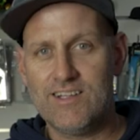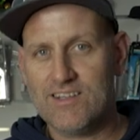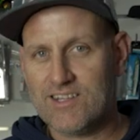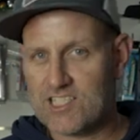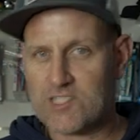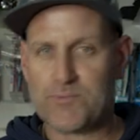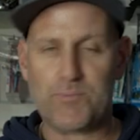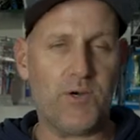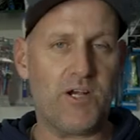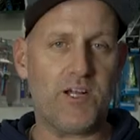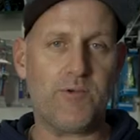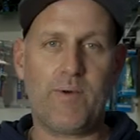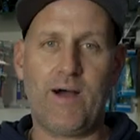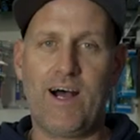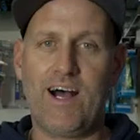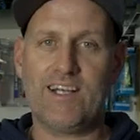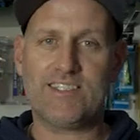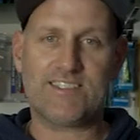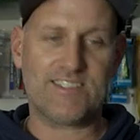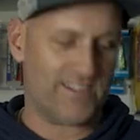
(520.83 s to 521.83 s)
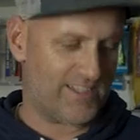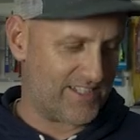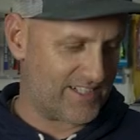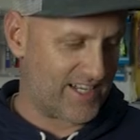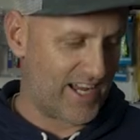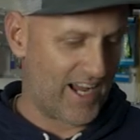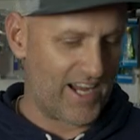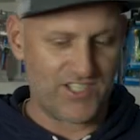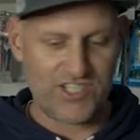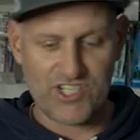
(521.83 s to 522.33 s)
the spreader bars, the
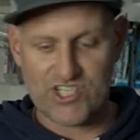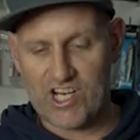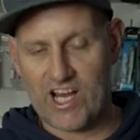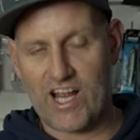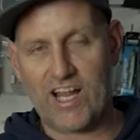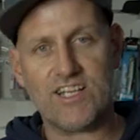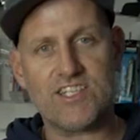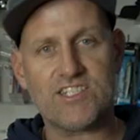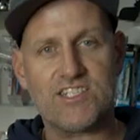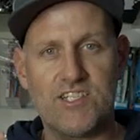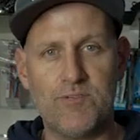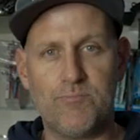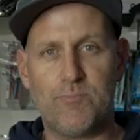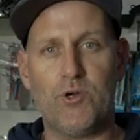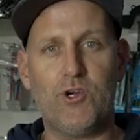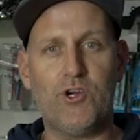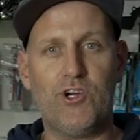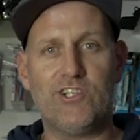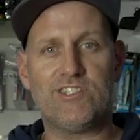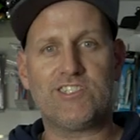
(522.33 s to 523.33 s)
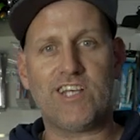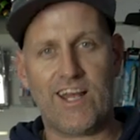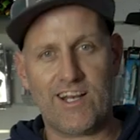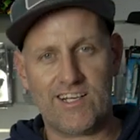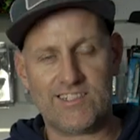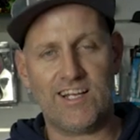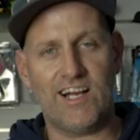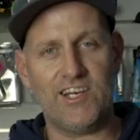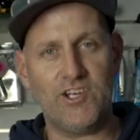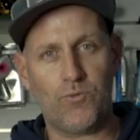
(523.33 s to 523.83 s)
daisy chains, the birds, and
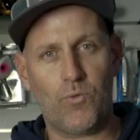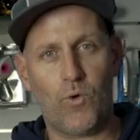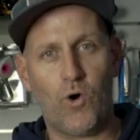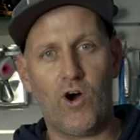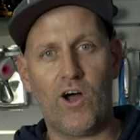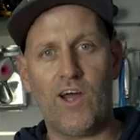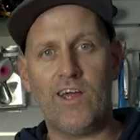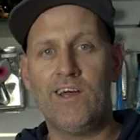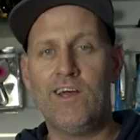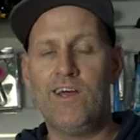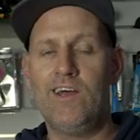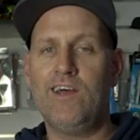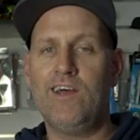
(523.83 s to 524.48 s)
I'll tell you why.